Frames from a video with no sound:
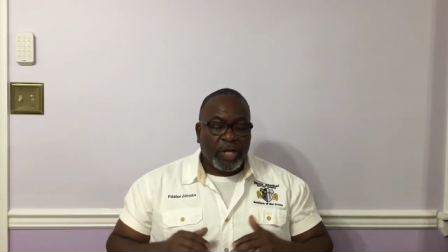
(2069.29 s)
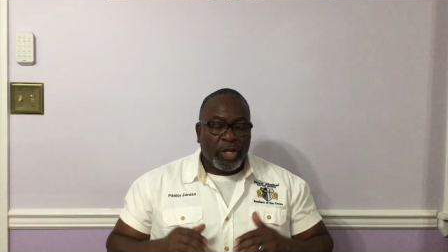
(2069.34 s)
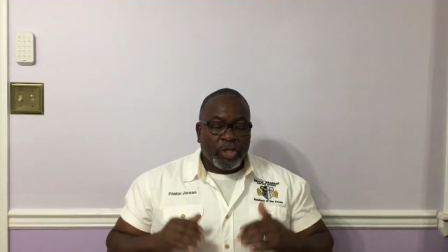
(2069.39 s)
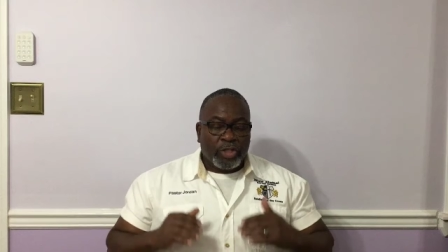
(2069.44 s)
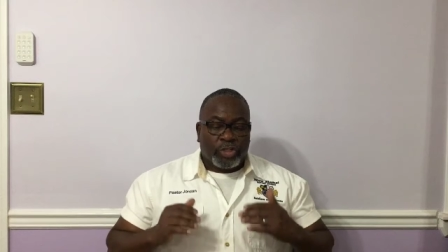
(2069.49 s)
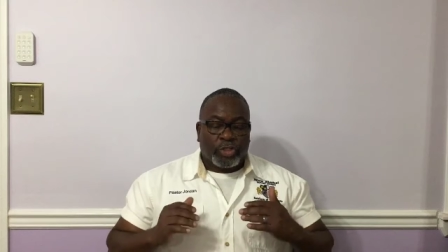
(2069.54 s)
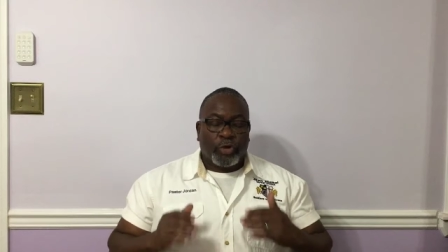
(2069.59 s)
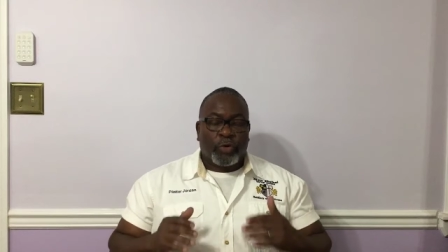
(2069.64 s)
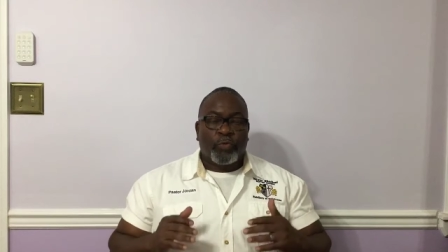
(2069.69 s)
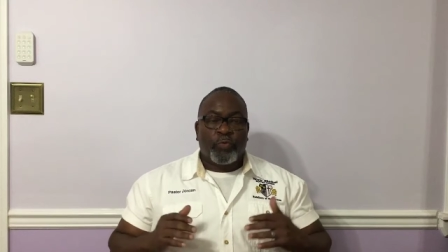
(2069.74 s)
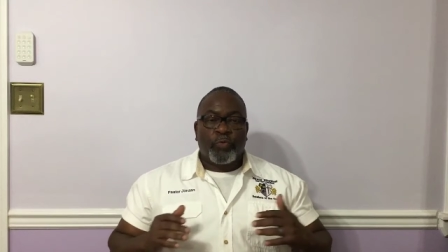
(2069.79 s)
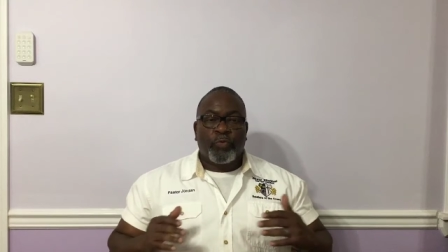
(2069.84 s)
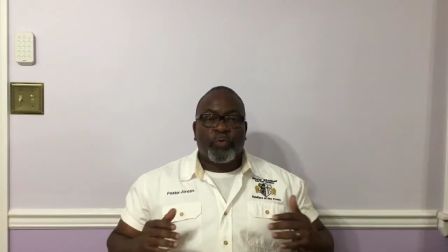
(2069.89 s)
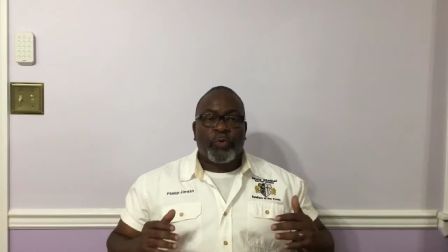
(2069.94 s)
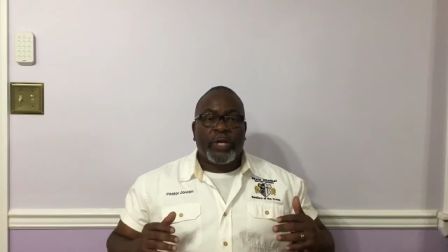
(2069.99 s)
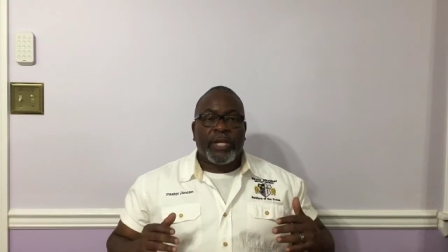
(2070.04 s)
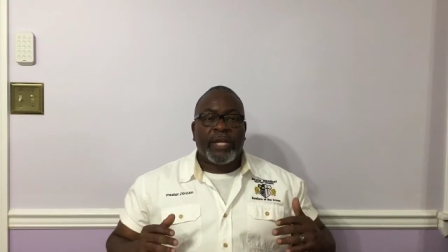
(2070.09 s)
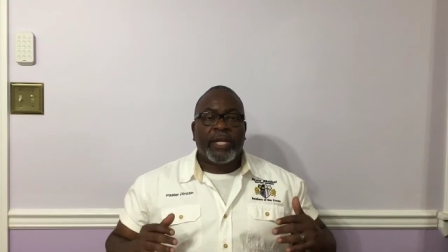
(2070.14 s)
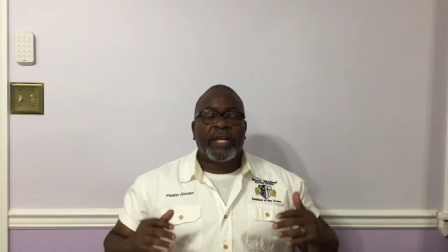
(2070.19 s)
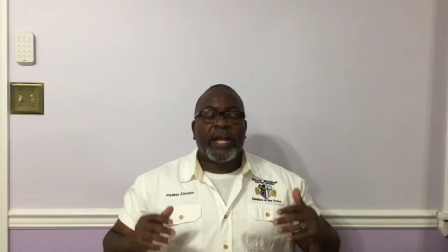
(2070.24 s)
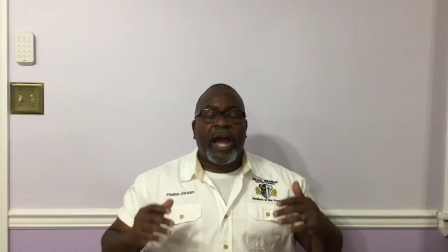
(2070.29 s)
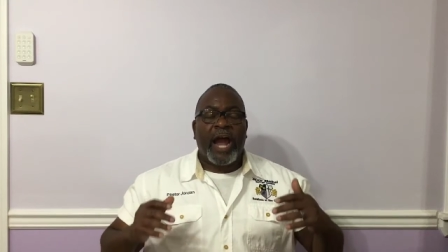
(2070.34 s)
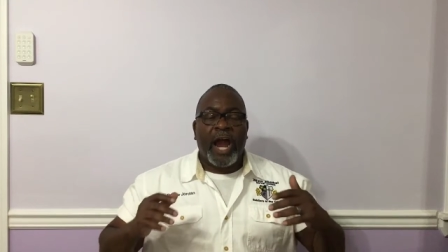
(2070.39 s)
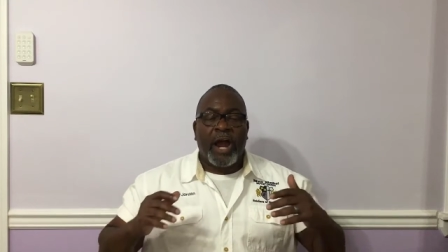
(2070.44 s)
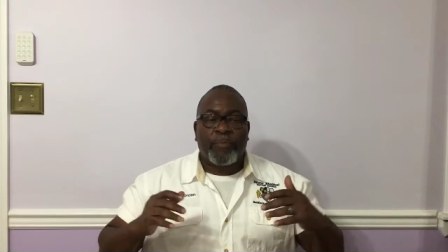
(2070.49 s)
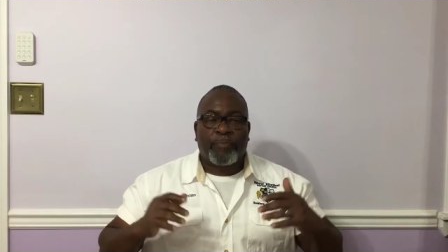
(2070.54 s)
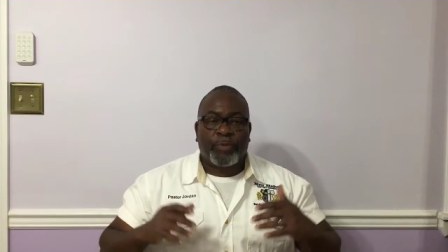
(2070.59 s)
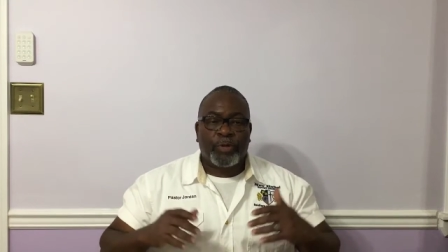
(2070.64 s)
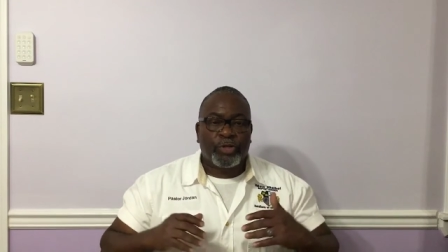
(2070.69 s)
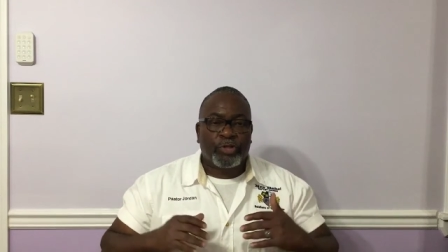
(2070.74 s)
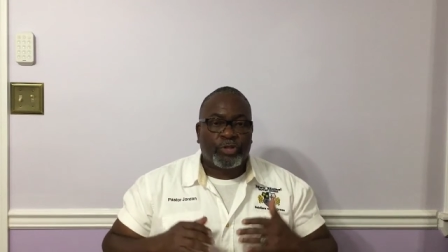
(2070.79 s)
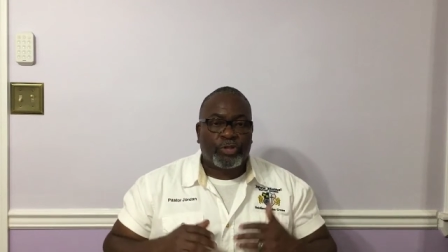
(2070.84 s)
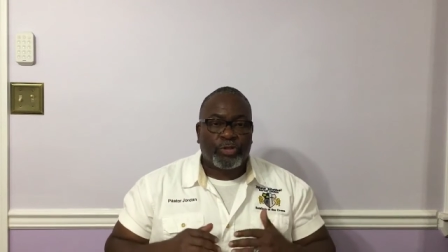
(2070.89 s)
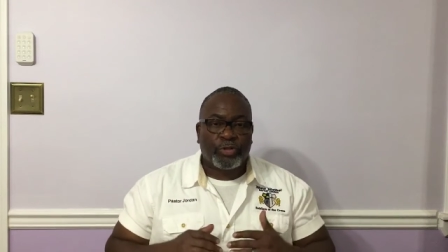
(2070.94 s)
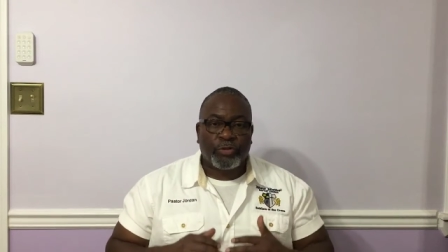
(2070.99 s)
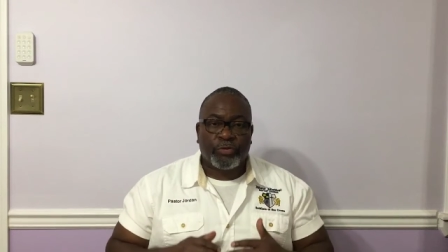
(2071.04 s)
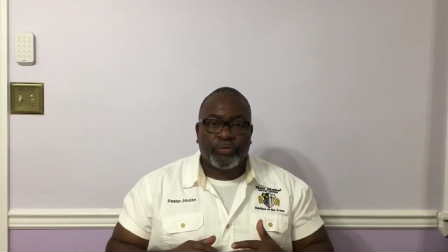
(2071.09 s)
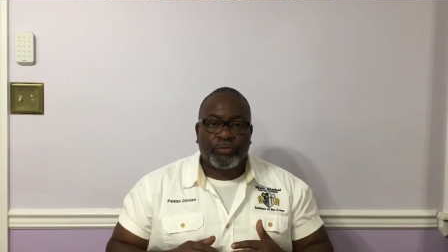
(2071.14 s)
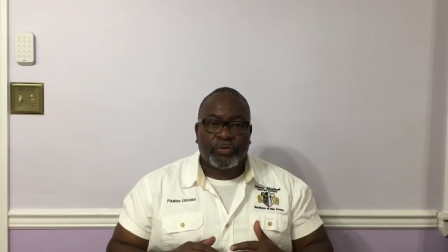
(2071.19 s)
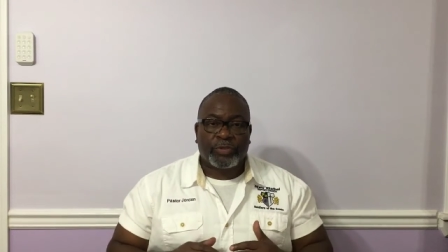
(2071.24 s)
So, in our
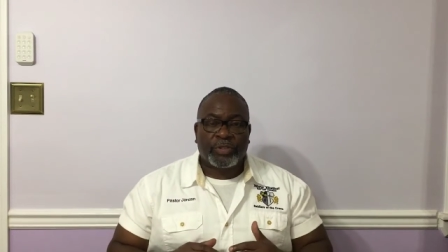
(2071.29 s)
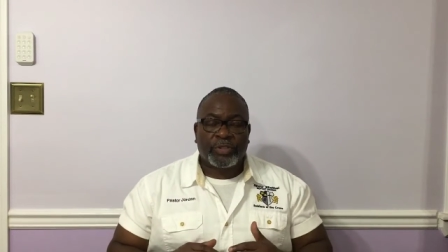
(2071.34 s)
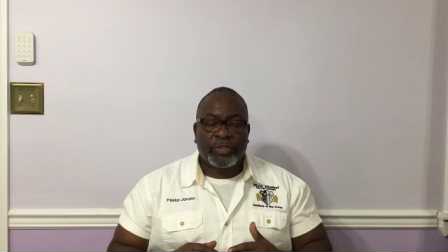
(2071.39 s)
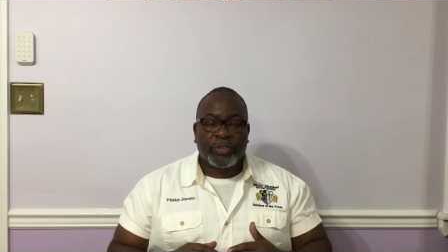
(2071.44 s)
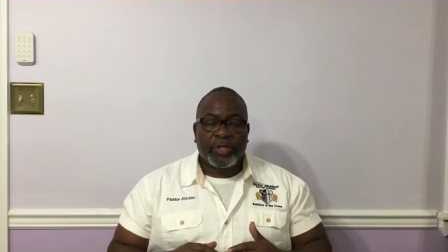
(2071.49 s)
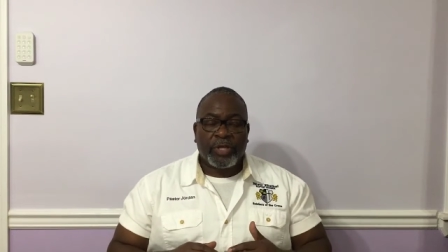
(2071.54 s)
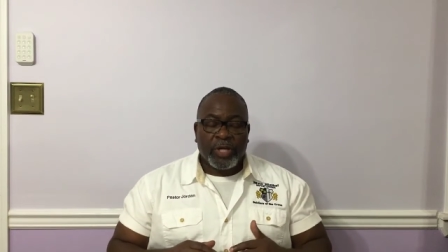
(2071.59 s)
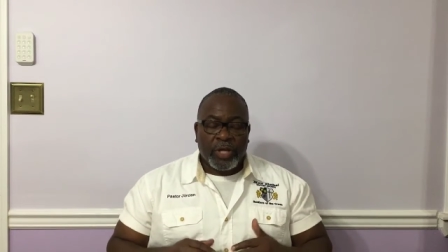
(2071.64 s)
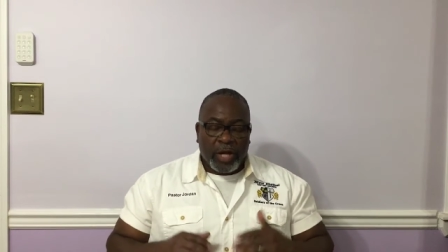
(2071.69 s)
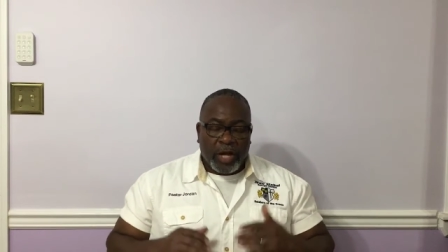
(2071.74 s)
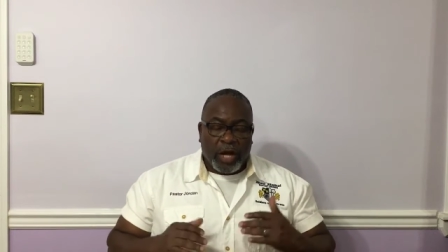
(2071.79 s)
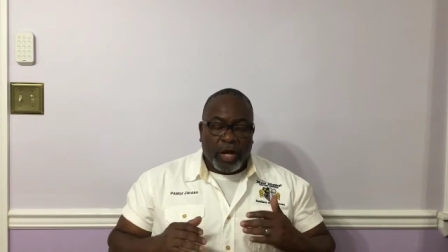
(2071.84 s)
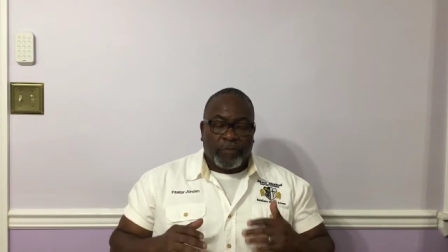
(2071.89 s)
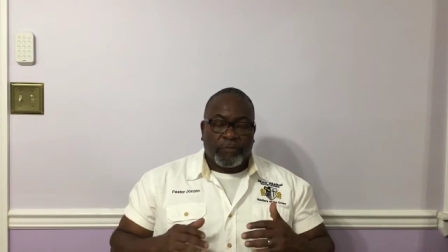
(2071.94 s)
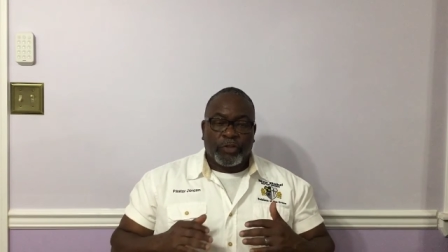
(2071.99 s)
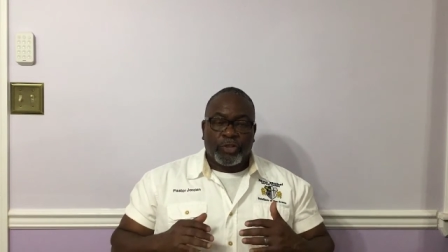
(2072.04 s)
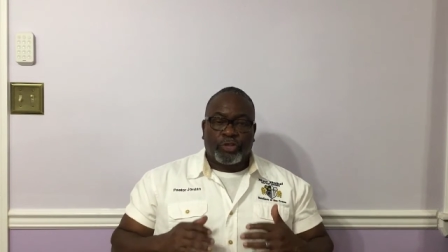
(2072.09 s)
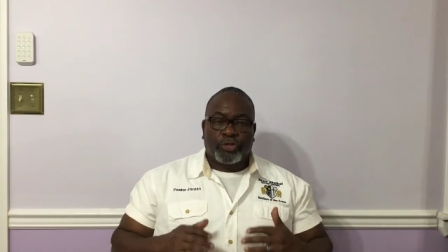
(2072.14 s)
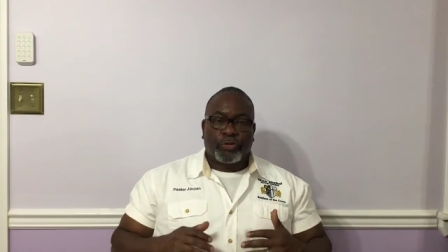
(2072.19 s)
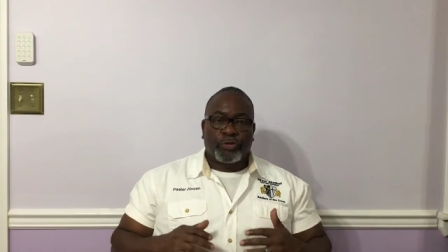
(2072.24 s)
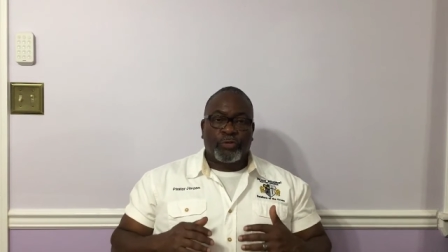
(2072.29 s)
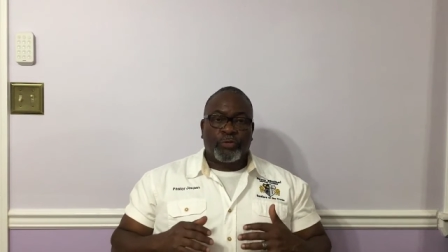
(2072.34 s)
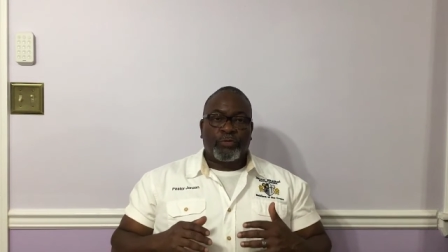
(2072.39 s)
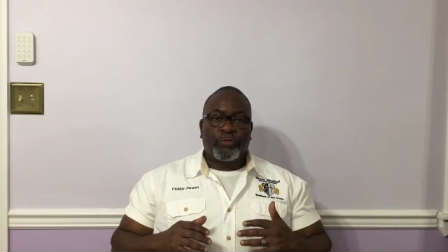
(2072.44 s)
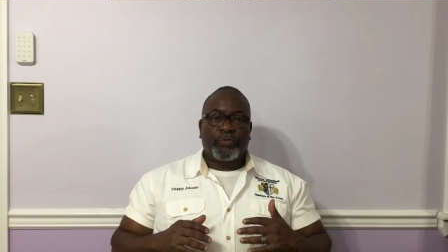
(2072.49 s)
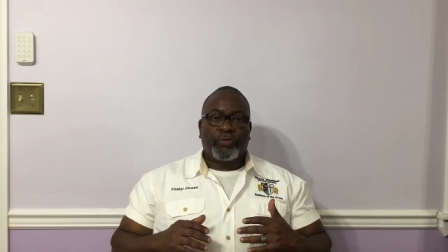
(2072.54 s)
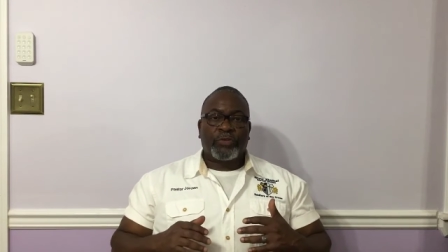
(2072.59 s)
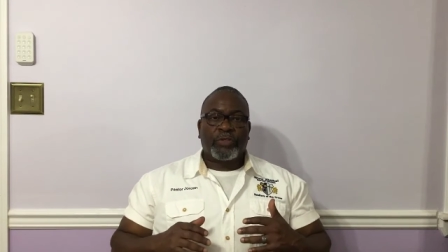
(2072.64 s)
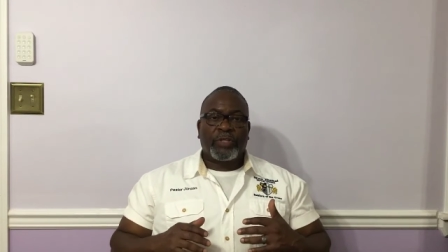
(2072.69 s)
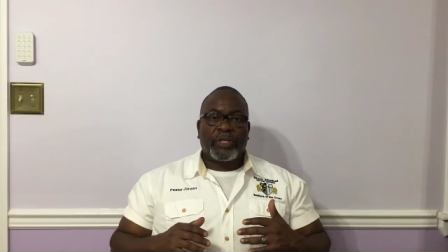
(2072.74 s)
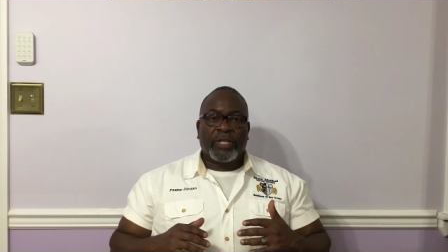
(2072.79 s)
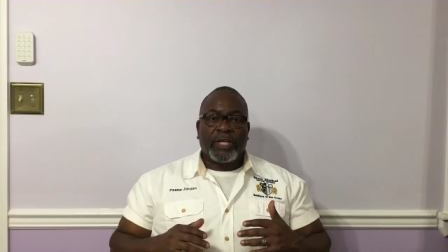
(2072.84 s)
pursuit of the truth,